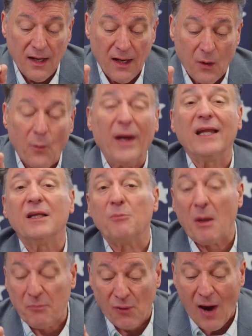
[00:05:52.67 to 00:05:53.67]
waiting to
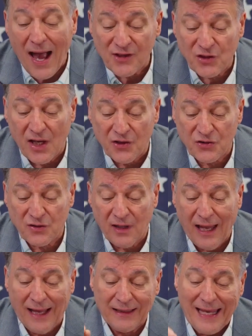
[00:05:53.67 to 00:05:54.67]
be processed
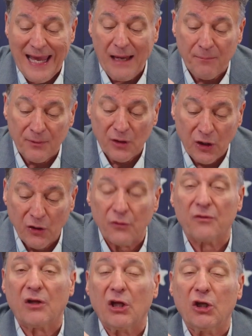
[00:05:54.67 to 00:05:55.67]
at camp
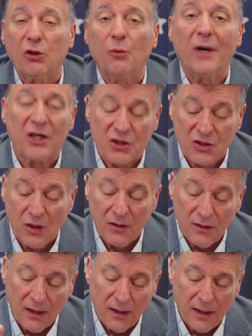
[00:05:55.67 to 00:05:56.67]
near the
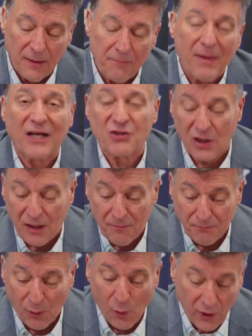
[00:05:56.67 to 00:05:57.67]

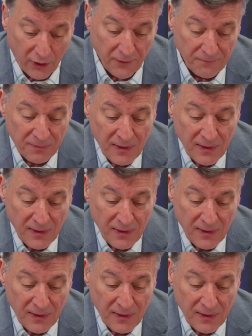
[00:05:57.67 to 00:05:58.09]
U.S.-Mexican border,